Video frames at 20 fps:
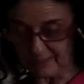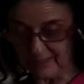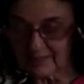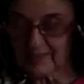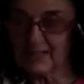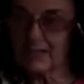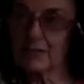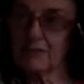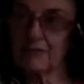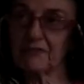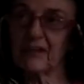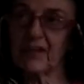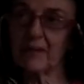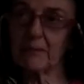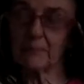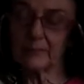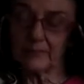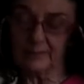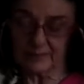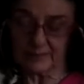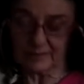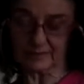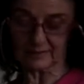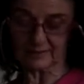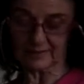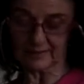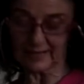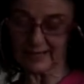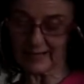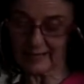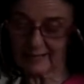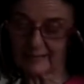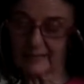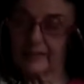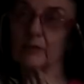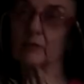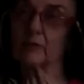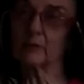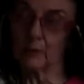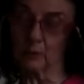This famous
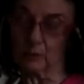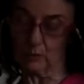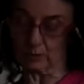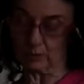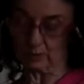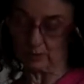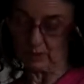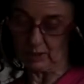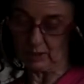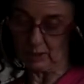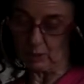didactic book